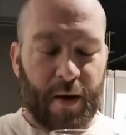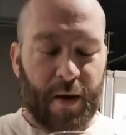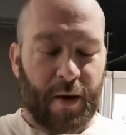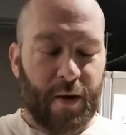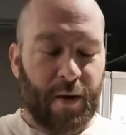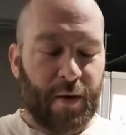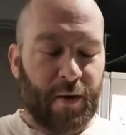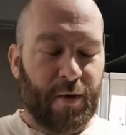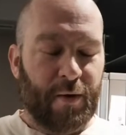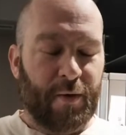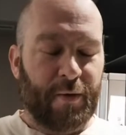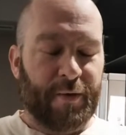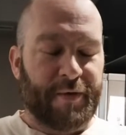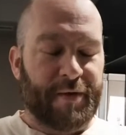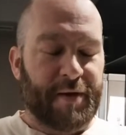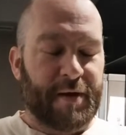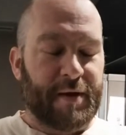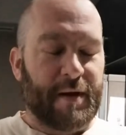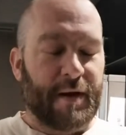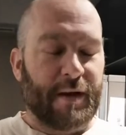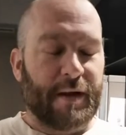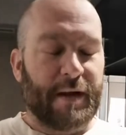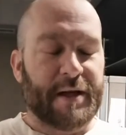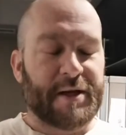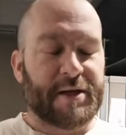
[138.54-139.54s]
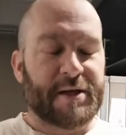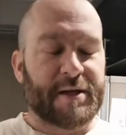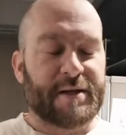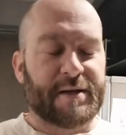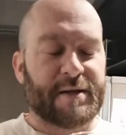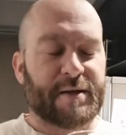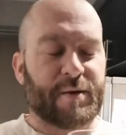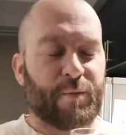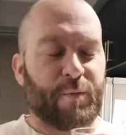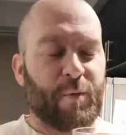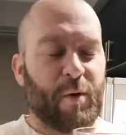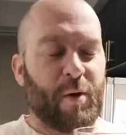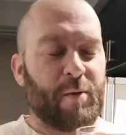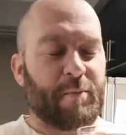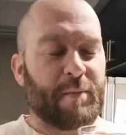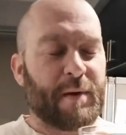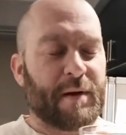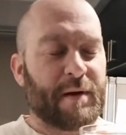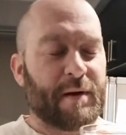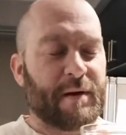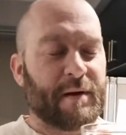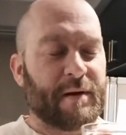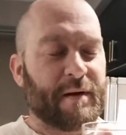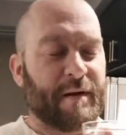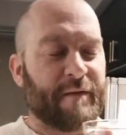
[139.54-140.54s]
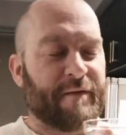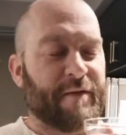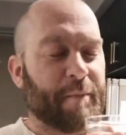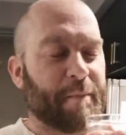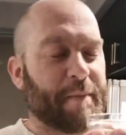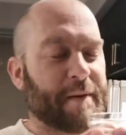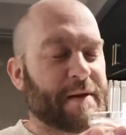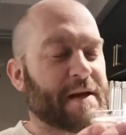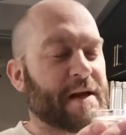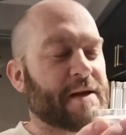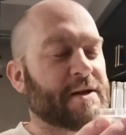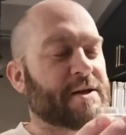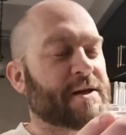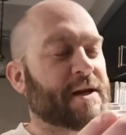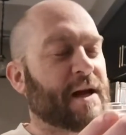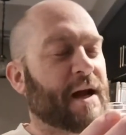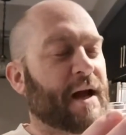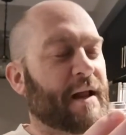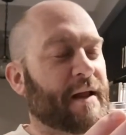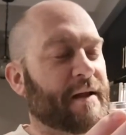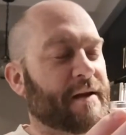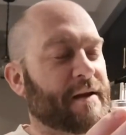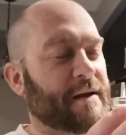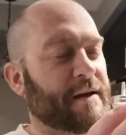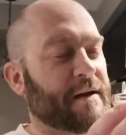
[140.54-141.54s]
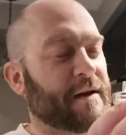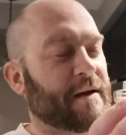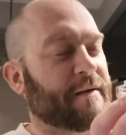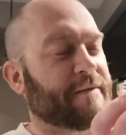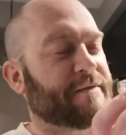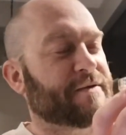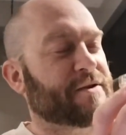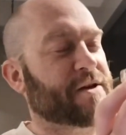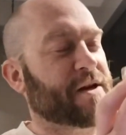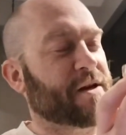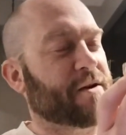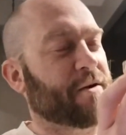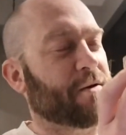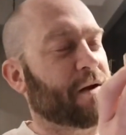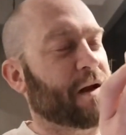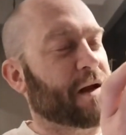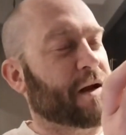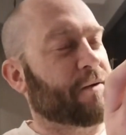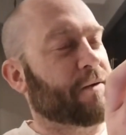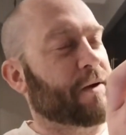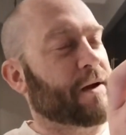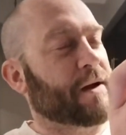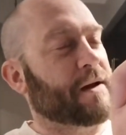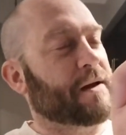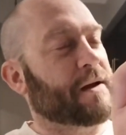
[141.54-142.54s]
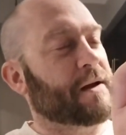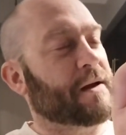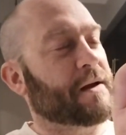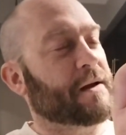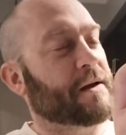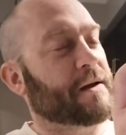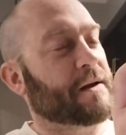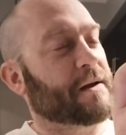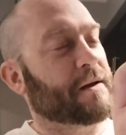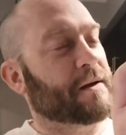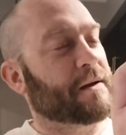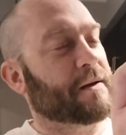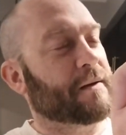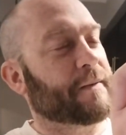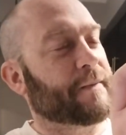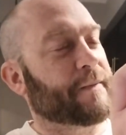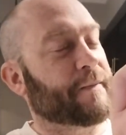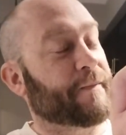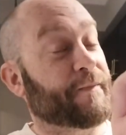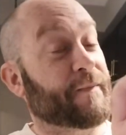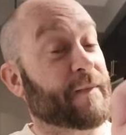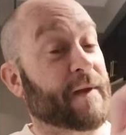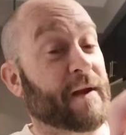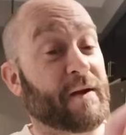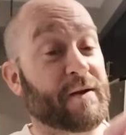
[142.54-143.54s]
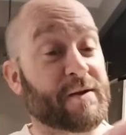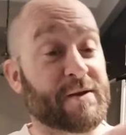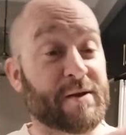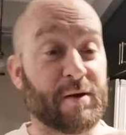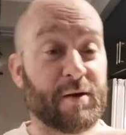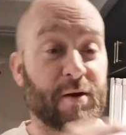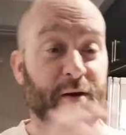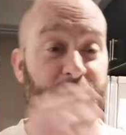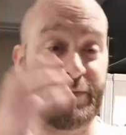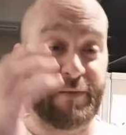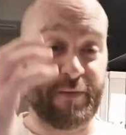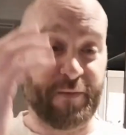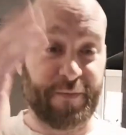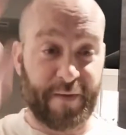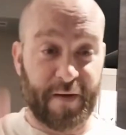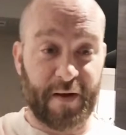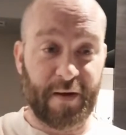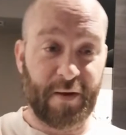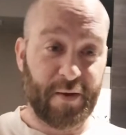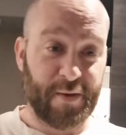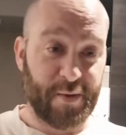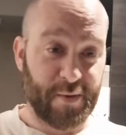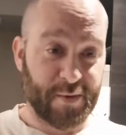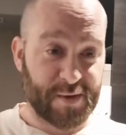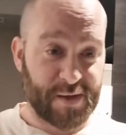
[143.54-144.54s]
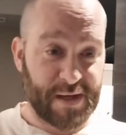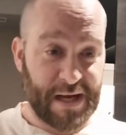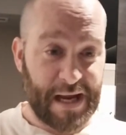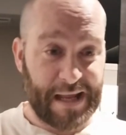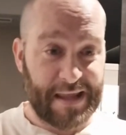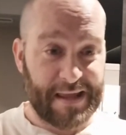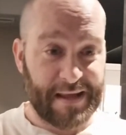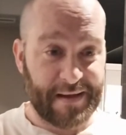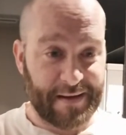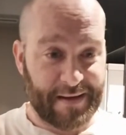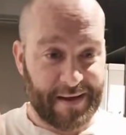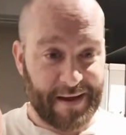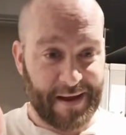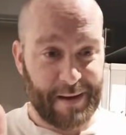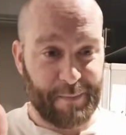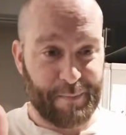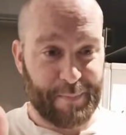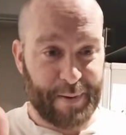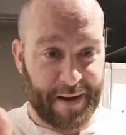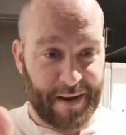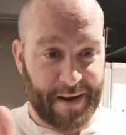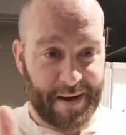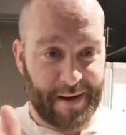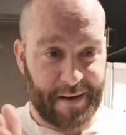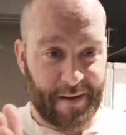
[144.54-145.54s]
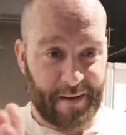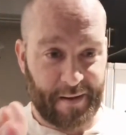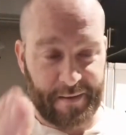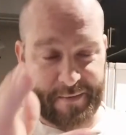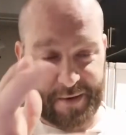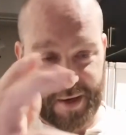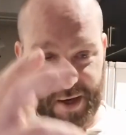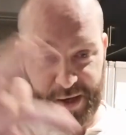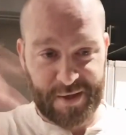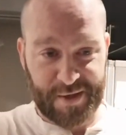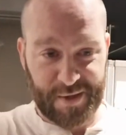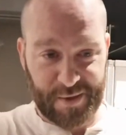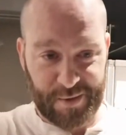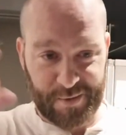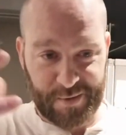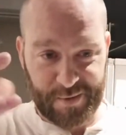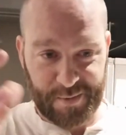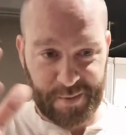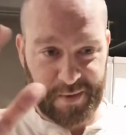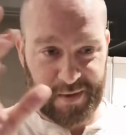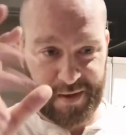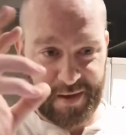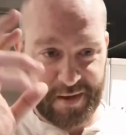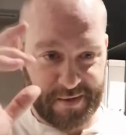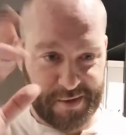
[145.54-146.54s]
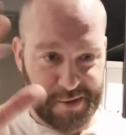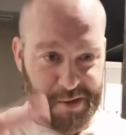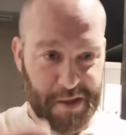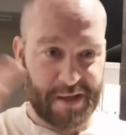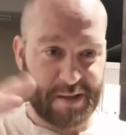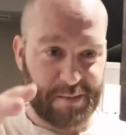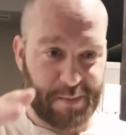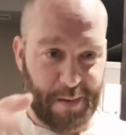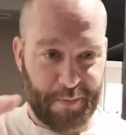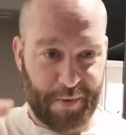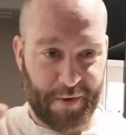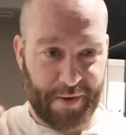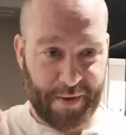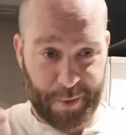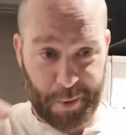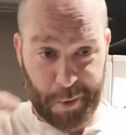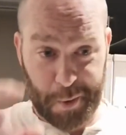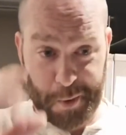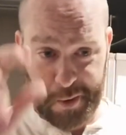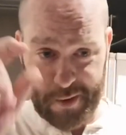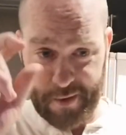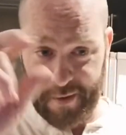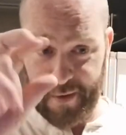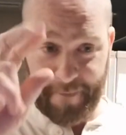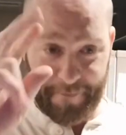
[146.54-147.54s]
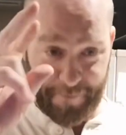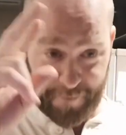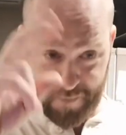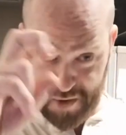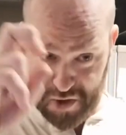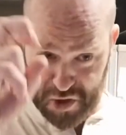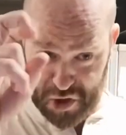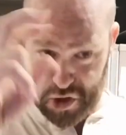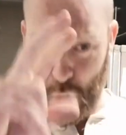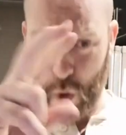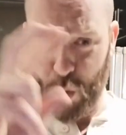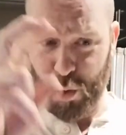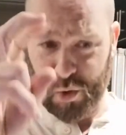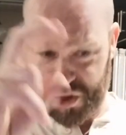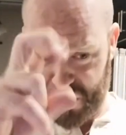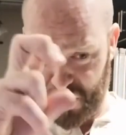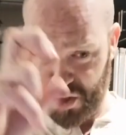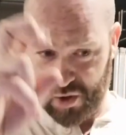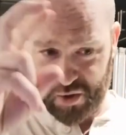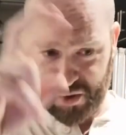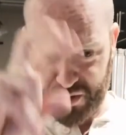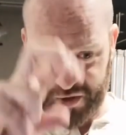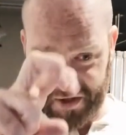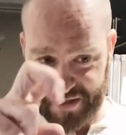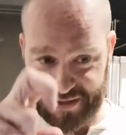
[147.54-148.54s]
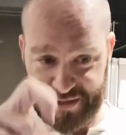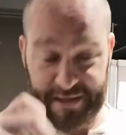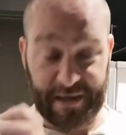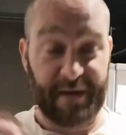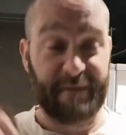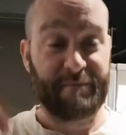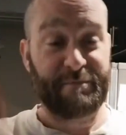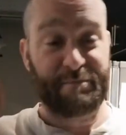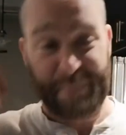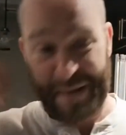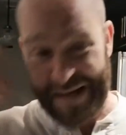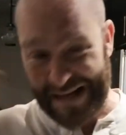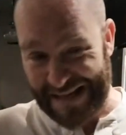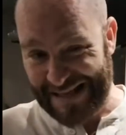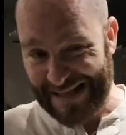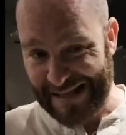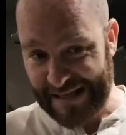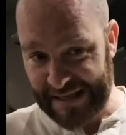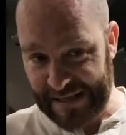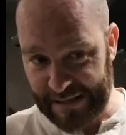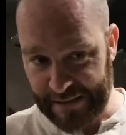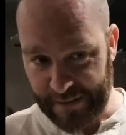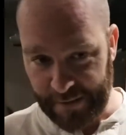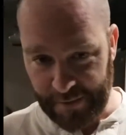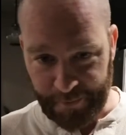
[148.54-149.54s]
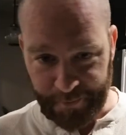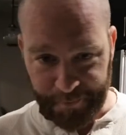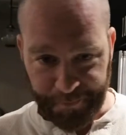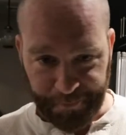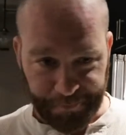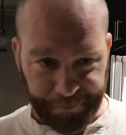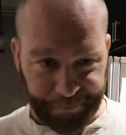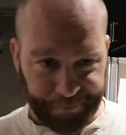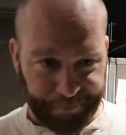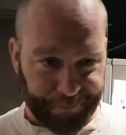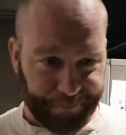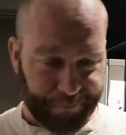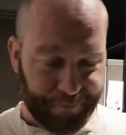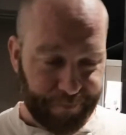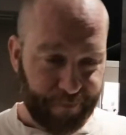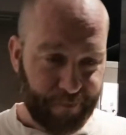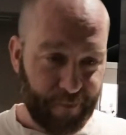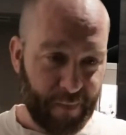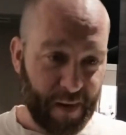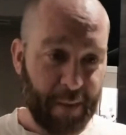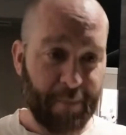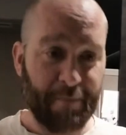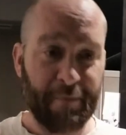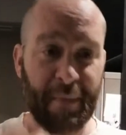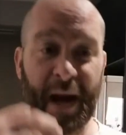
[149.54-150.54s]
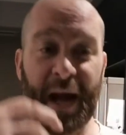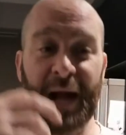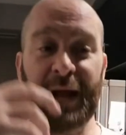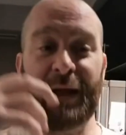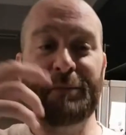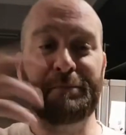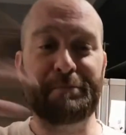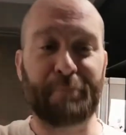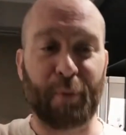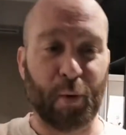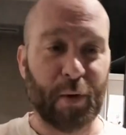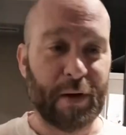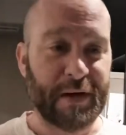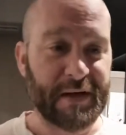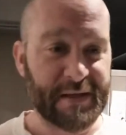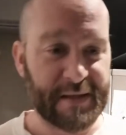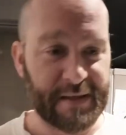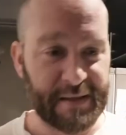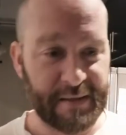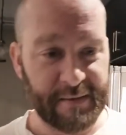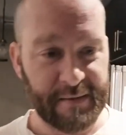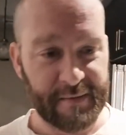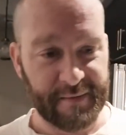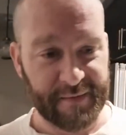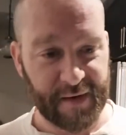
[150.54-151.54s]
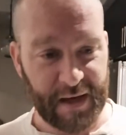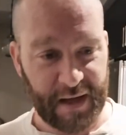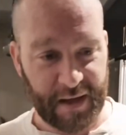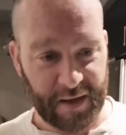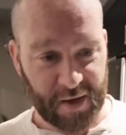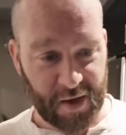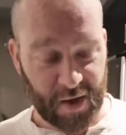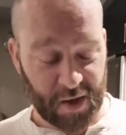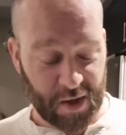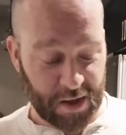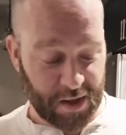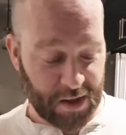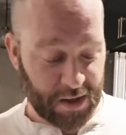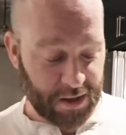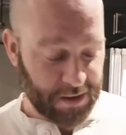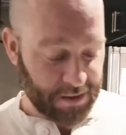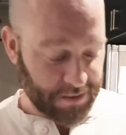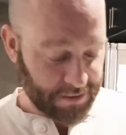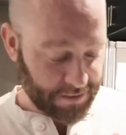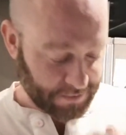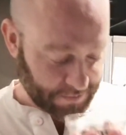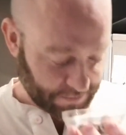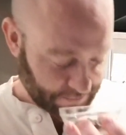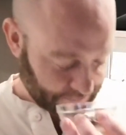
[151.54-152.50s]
oh, the delicious aroma of the potentiality of ginger liquid. So if you follow those Nathan K. Pyle cartoons with the strange people that order dough circles instead of pizza, mild poison for alcohol,